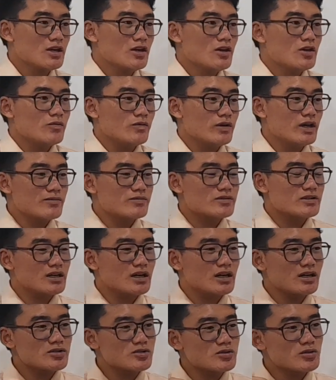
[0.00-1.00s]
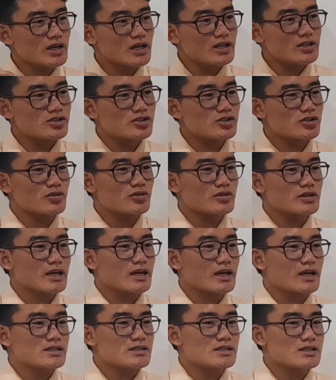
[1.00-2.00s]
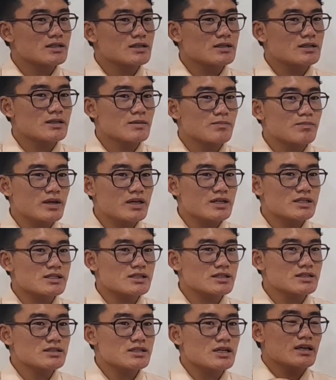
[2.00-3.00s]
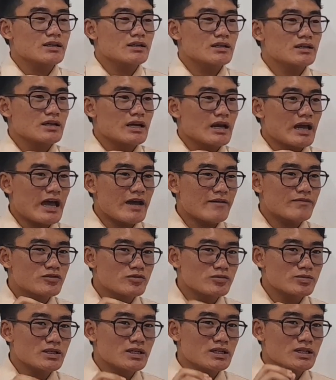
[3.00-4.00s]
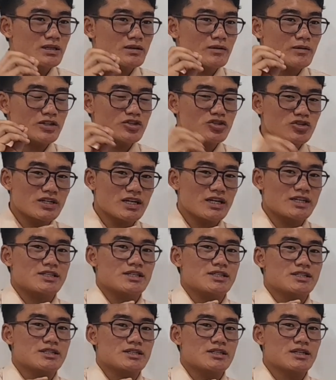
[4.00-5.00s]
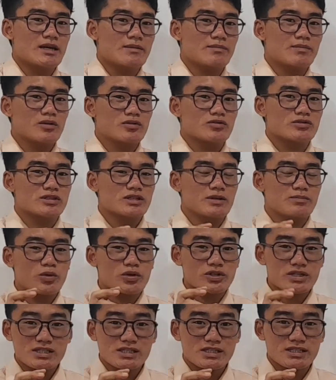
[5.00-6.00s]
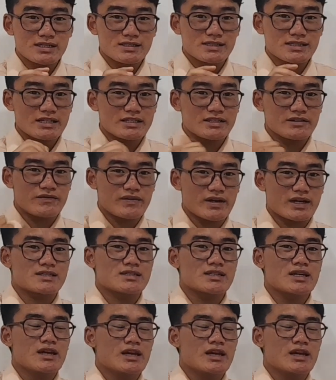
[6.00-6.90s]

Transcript: we have to also ensure that the patient have to be educated about the potential side effects,